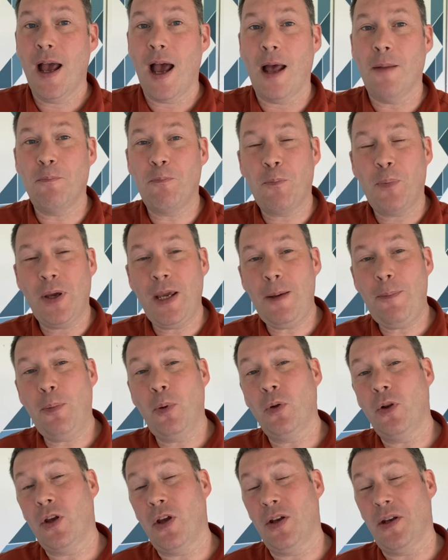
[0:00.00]
And
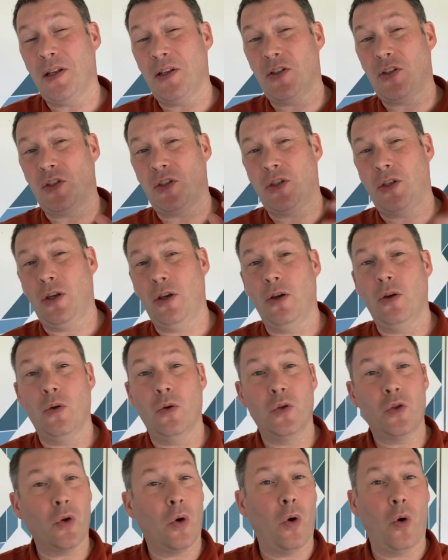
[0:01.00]
people can
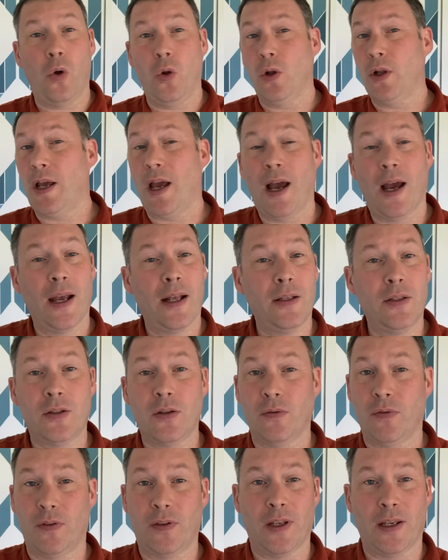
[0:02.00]
excuse all kinds
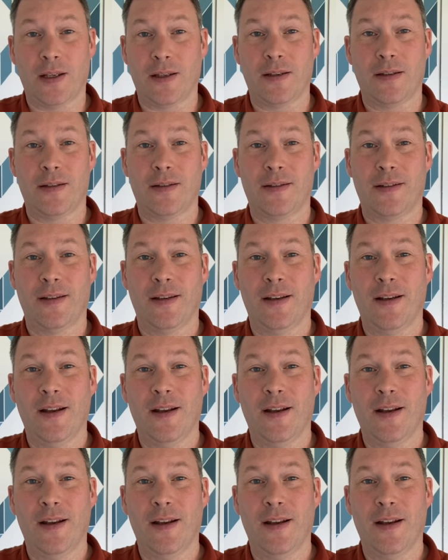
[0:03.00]
of things.